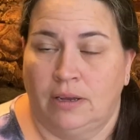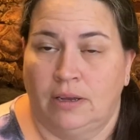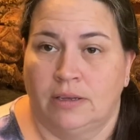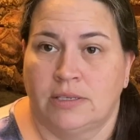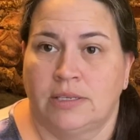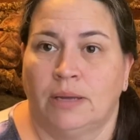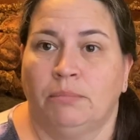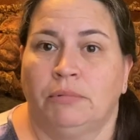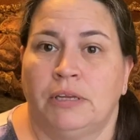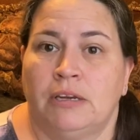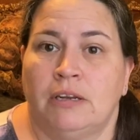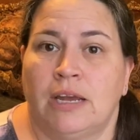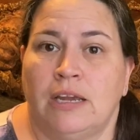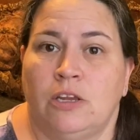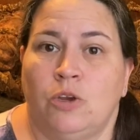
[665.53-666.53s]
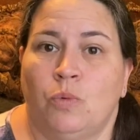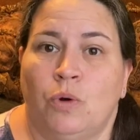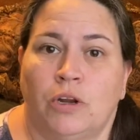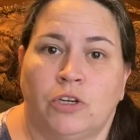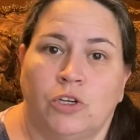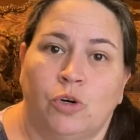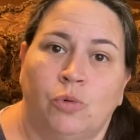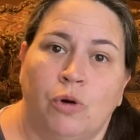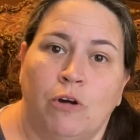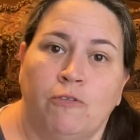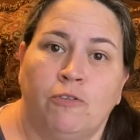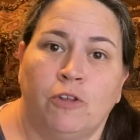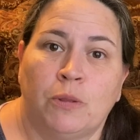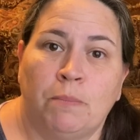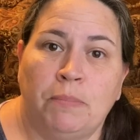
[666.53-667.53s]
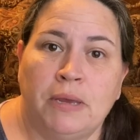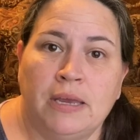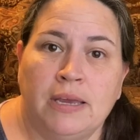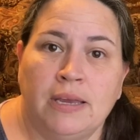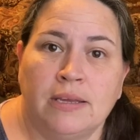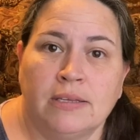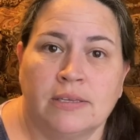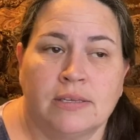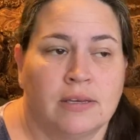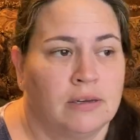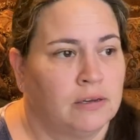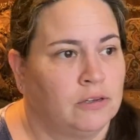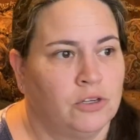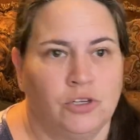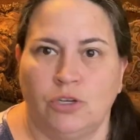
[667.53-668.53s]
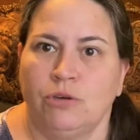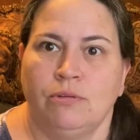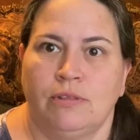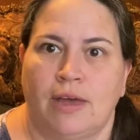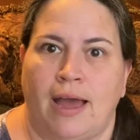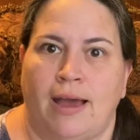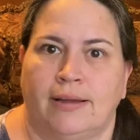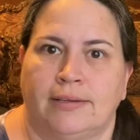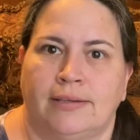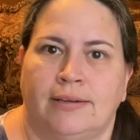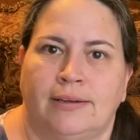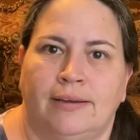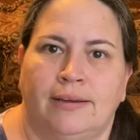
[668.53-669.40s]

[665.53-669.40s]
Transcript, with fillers: something that you want to grow for the bees, do that.